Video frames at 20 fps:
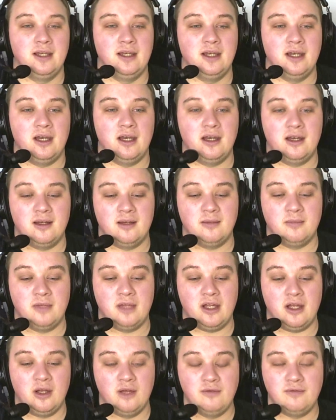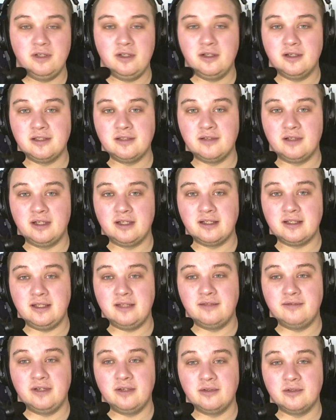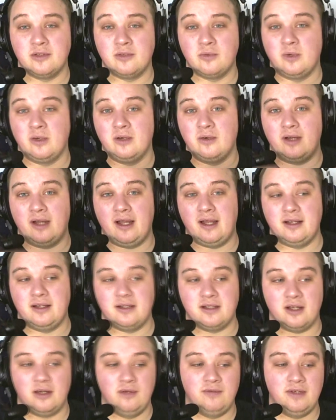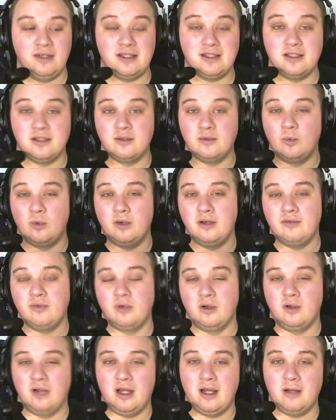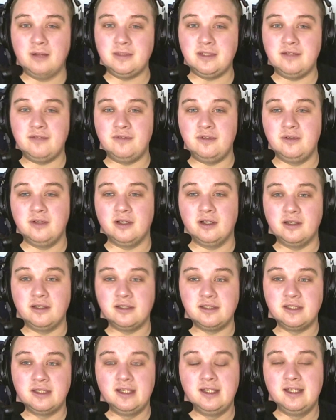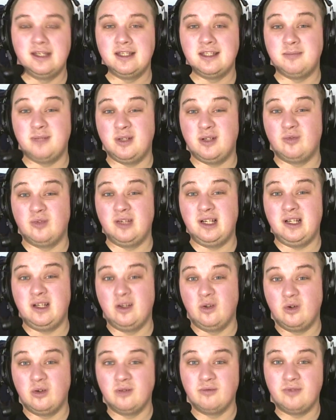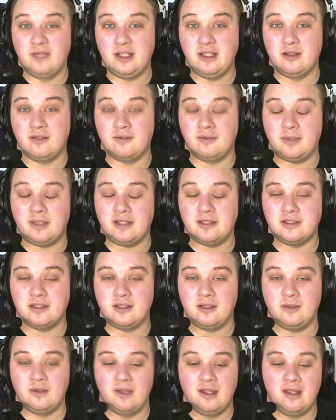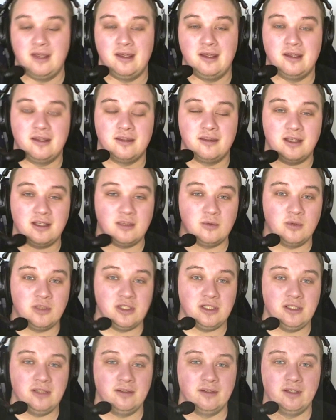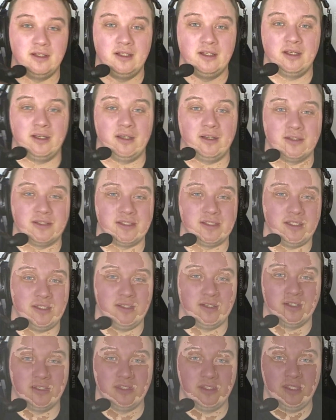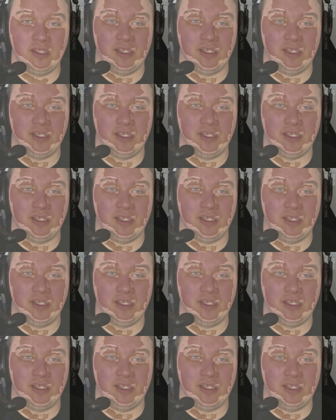Hopefully you guys will like these videos as well, and hopefully this is a worthwhile update for you guys. It's been a really long video for me, so thanks for watching. I'll see you guys on the